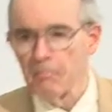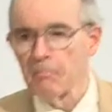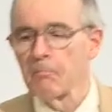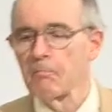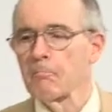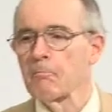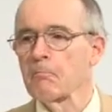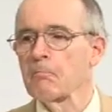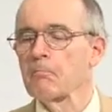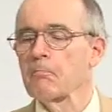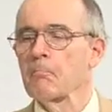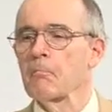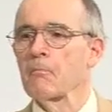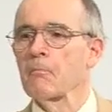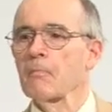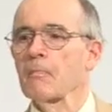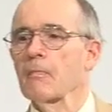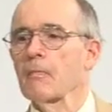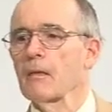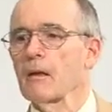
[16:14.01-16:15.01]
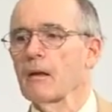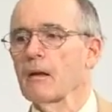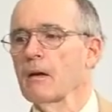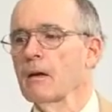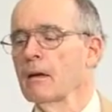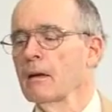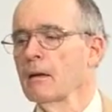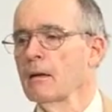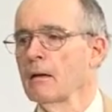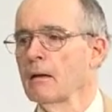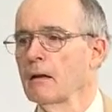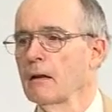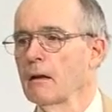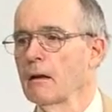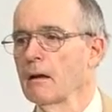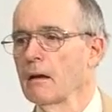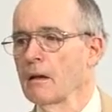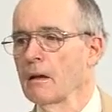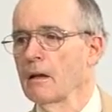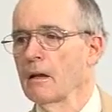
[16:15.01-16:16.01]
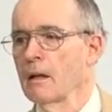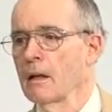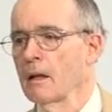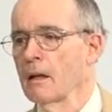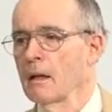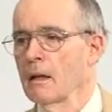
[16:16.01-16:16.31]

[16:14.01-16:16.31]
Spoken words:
(silence)